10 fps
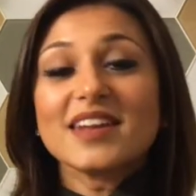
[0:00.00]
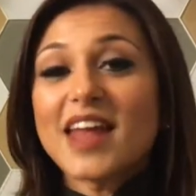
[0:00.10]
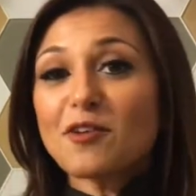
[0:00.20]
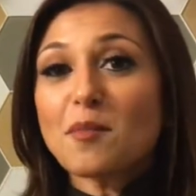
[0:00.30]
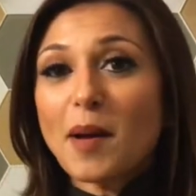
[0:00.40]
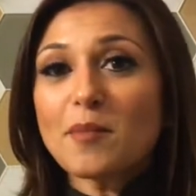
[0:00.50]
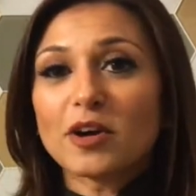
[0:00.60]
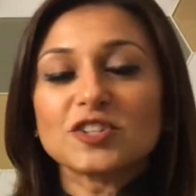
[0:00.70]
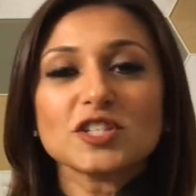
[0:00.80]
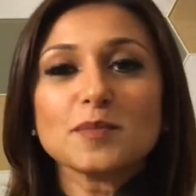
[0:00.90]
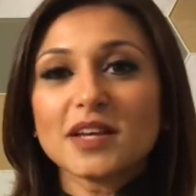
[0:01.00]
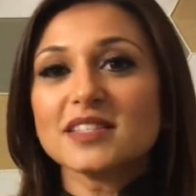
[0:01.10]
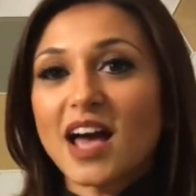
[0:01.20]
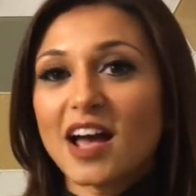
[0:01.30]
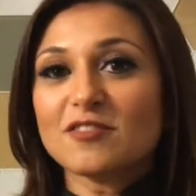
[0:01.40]
Now remember, just because
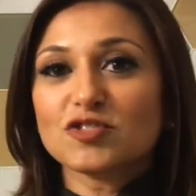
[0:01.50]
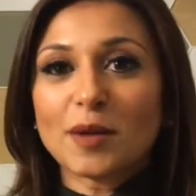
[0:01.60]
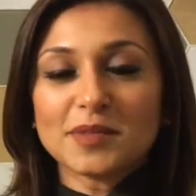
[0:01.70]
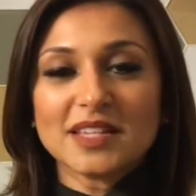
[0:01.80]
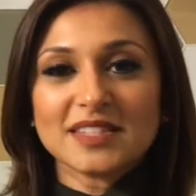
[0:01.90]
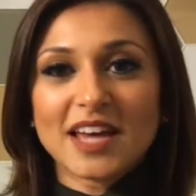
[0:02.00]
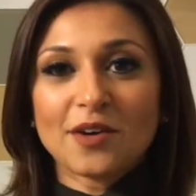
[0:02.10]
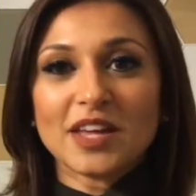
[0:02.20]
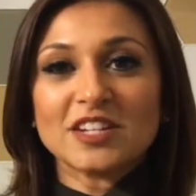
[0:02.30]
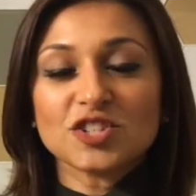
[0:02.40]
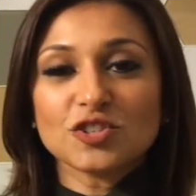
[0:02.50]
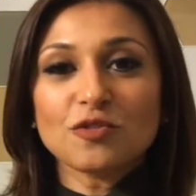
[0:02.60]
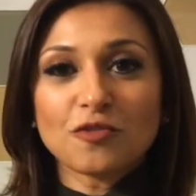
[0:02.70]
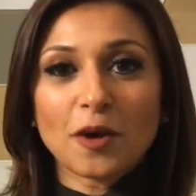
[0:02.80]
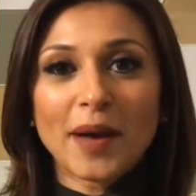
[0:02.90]
I've dropped these down in
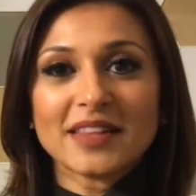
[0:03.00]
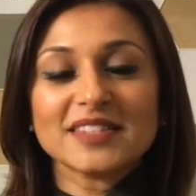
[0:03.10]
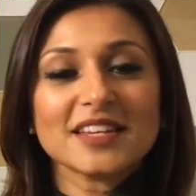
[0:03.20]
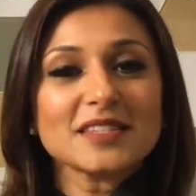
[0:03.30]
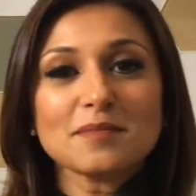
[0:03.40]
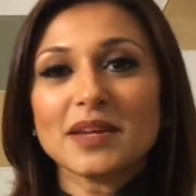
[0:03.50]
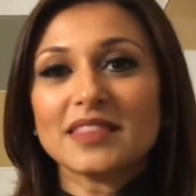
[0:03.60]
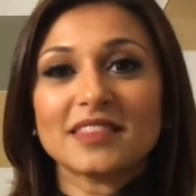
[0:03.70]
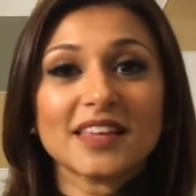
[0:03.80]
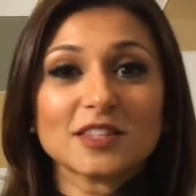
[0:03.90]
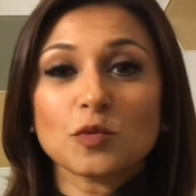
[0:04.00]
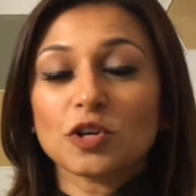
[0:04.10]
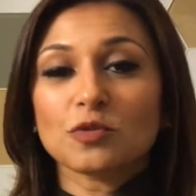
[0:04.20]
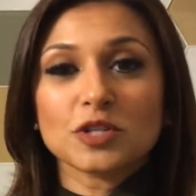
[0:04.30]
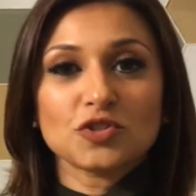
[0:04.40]
digital formats doesn't mean that that's what
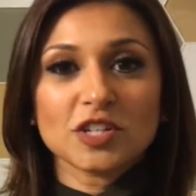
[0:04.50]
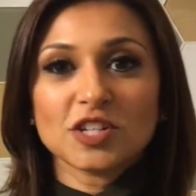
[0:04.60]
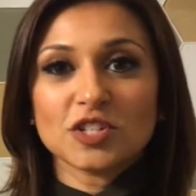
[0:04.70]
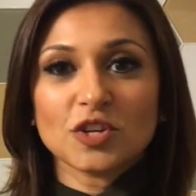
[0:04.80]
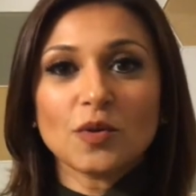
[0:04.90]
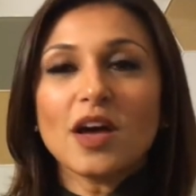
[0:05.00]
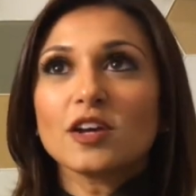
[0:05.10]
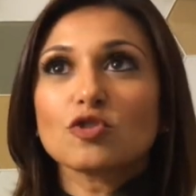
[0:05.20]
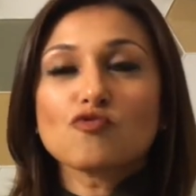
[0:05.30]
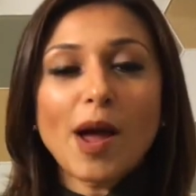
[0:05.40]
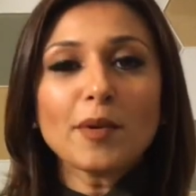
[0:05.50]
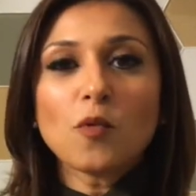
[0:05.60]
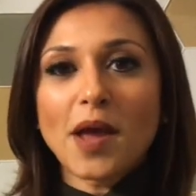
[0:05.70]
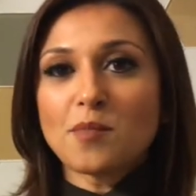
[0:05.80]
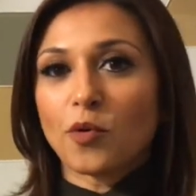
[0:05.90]
you're restricted to. Grab a
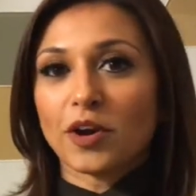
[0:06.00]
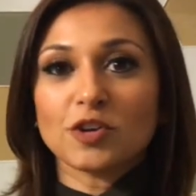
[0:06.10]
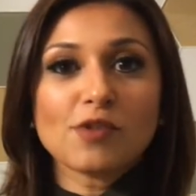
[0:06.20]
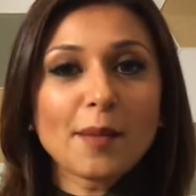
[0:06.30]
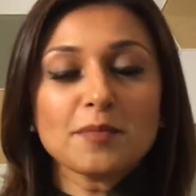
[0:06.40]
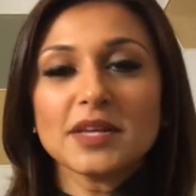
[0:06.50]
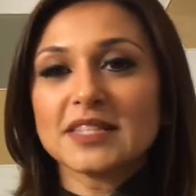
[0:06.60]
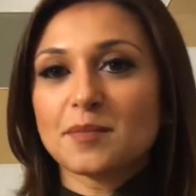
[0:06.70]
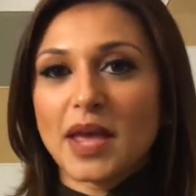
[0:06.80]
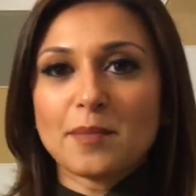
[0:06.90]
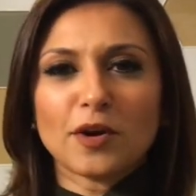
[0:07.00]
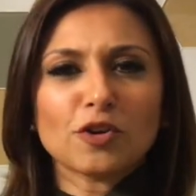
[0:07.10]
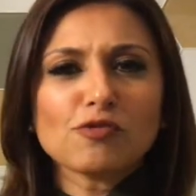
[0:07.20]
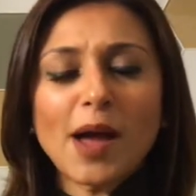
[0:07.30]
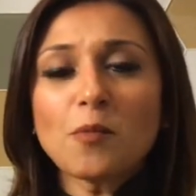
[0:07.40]
whiteboard, grab a piece of
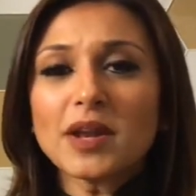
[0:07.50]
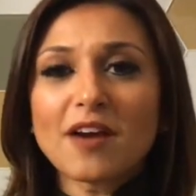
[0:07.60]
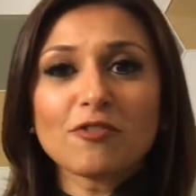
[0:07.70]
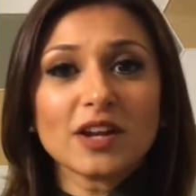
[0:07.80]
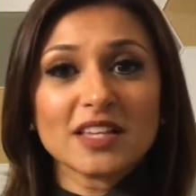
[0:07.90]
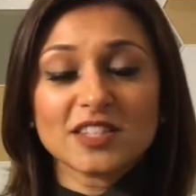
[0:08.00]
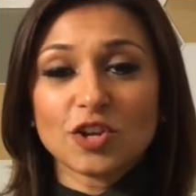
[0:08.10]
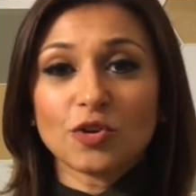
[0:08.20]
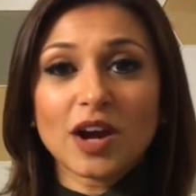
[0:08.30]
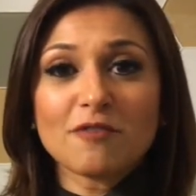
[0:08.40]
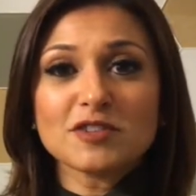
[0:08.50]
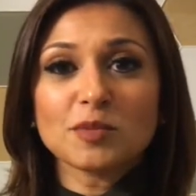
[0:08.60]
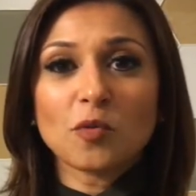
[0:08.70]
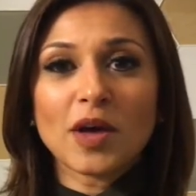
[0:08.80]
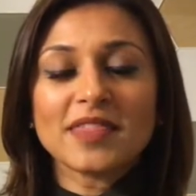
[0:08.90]
paper, grab whatever it is that you're
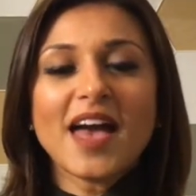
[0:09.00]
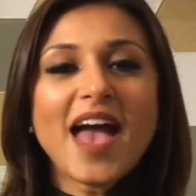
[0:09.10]
comfortable with